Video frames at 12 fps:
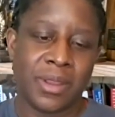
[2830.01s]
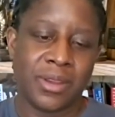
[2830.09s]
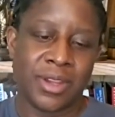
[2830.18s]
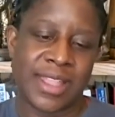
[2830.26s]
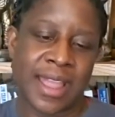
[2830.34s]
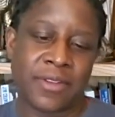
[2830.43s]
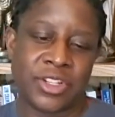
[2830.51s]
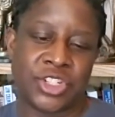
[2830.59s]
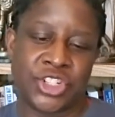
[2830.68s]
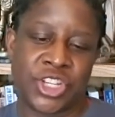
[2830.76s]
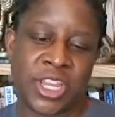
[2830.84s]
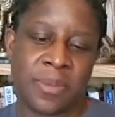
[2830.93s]
you could have it
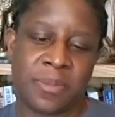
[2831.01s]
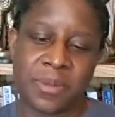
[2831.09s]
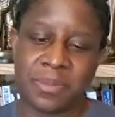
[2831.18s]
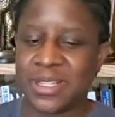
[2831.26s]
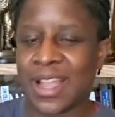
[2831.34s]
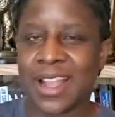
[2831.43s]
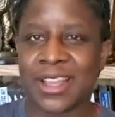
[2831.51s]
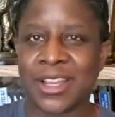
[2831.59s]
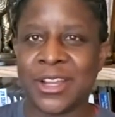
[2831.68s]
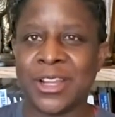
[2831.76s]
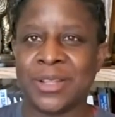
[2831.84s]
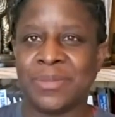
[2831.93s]
cheap but not
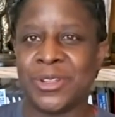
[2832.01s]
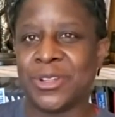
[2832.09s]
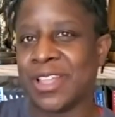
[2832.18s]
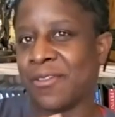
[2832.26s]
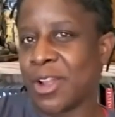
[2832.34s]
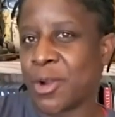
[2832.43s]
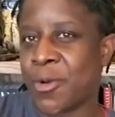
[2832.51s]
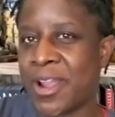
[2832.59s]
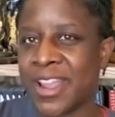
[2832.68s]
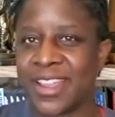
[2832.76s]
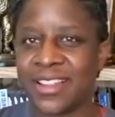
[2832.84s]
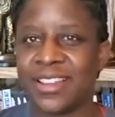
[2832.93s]
good but you could have it
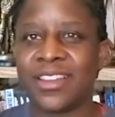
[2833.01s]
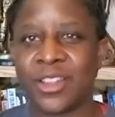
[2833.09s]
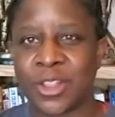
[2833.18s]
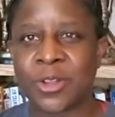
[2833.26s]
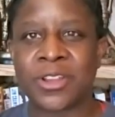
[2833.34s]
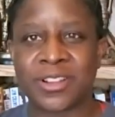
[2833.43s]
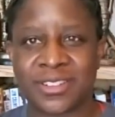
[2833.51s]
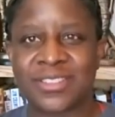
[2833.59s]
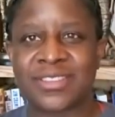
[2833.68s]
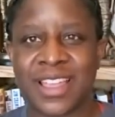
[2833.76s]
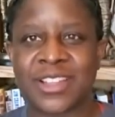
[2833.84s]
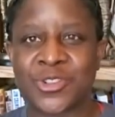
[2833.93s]
quick and you know
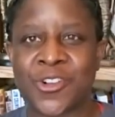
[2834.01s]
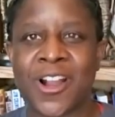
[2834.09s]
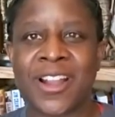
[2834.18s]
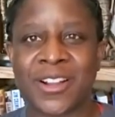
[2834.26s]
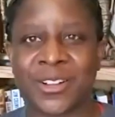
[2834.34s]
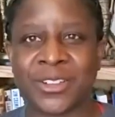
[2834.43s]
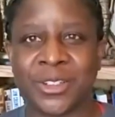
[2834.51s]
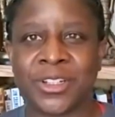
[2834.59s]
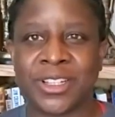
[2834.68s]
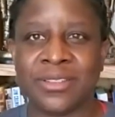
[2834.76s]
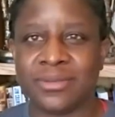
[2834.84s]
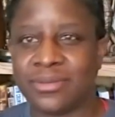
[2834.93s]
there's that triangle you
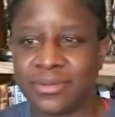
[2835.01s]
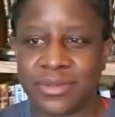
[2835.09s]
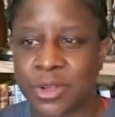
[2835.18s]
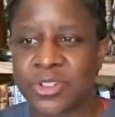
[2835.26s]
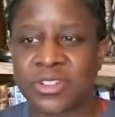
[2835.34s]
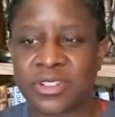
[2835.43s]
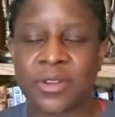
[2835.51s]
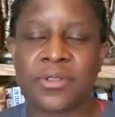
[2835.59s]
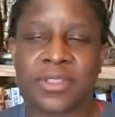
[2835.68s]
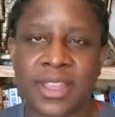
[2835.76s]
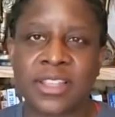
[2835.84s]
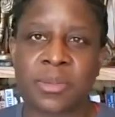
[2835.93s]
can those
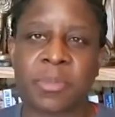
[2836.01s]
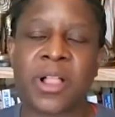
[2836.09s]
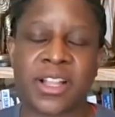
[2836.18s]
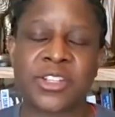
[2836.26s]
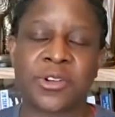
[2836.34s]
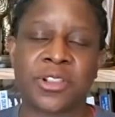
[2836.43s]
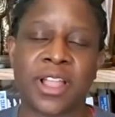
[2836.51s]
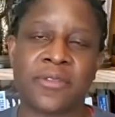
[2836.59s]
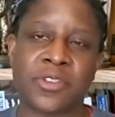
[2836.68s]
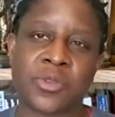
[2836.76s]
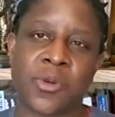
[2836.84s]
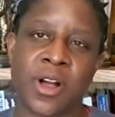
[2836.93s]
certain things apply to your life
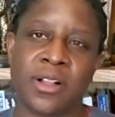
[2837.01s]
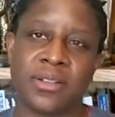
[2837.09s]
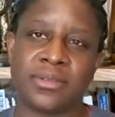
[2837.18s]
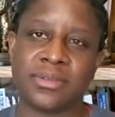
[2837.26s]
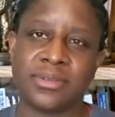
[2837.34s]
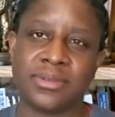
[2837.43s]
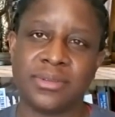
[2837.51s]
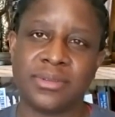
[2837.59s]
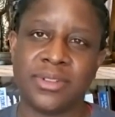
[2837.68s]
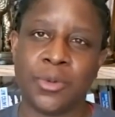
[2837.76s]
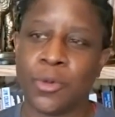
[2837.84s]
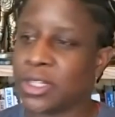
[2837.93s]
as well
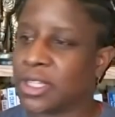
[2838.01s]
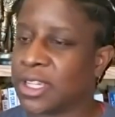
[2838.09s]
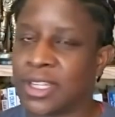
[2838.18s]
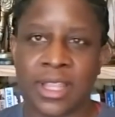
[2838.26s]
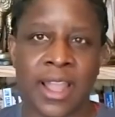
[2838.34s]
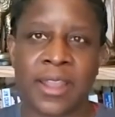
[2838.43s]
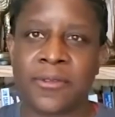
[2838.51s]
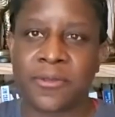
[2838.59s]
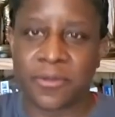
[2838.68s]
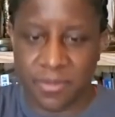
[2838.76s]
you want a good life